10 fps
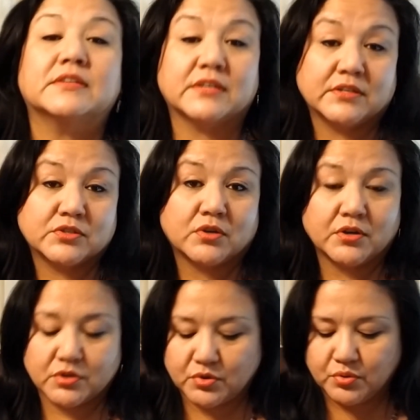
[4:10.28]
it's going to start
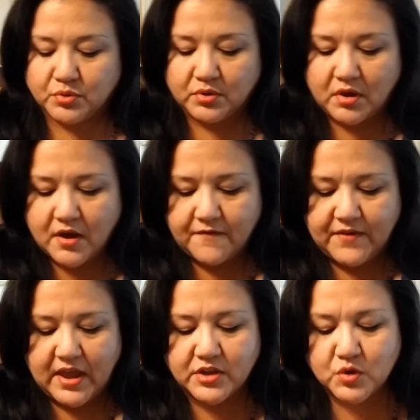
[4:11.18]
to cool off,
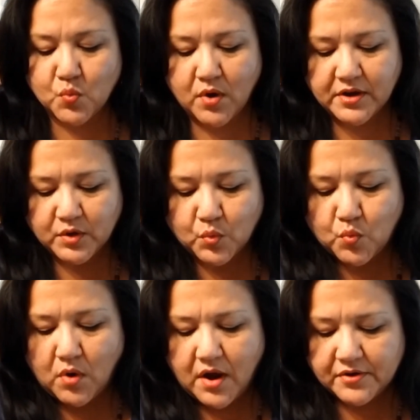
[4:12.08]
and you want your
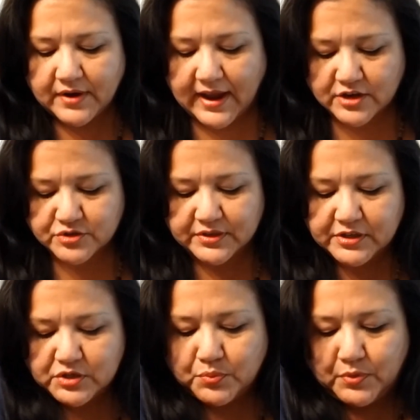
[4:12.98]
water actually
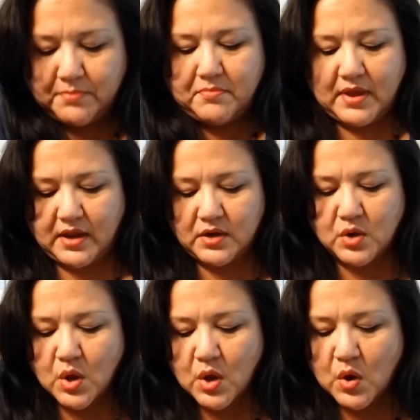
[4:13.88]
to remain
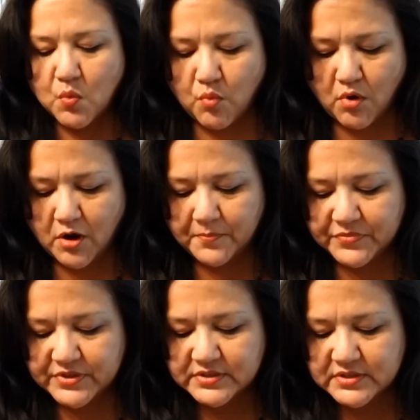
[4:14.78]

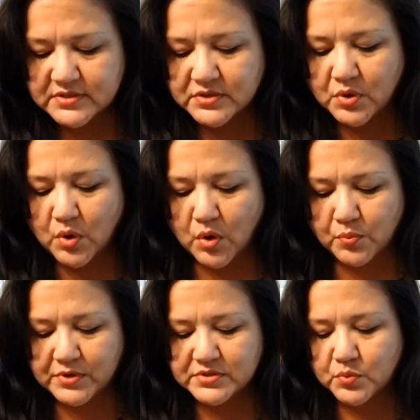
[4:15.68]
warm. This is the whole
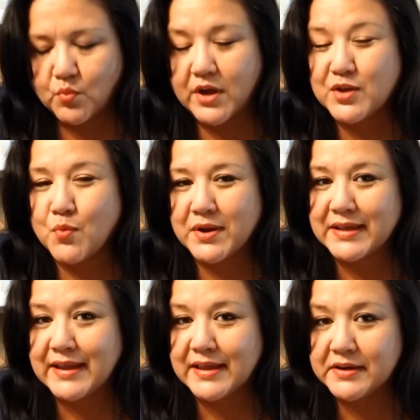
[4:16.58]
reason why you want to
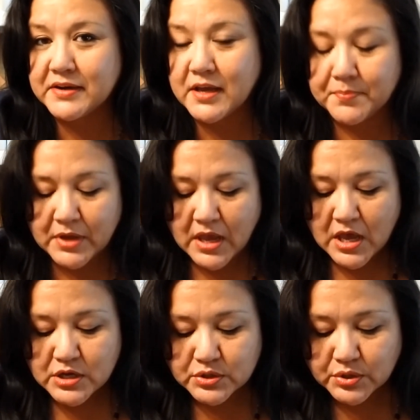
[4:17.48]
heat it up
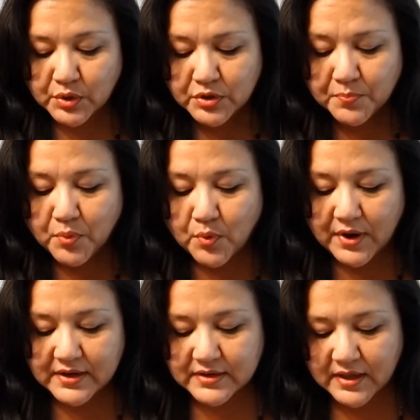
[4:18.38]
to the
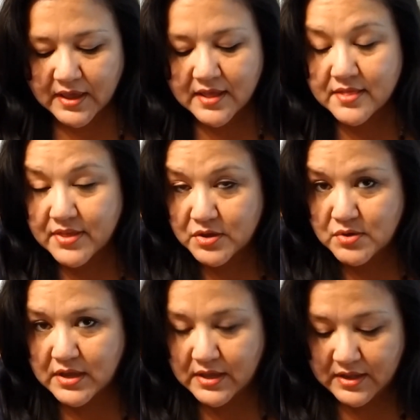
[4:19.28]
point that you
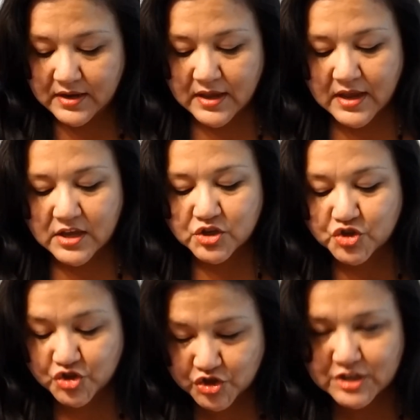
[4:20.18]
can
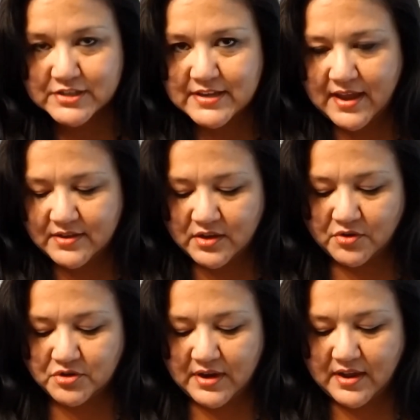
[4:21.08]
just stand it
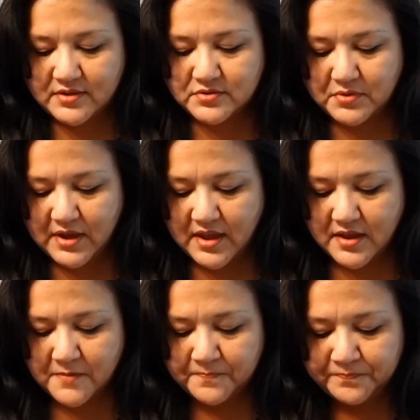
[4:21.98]
on your hands, okay?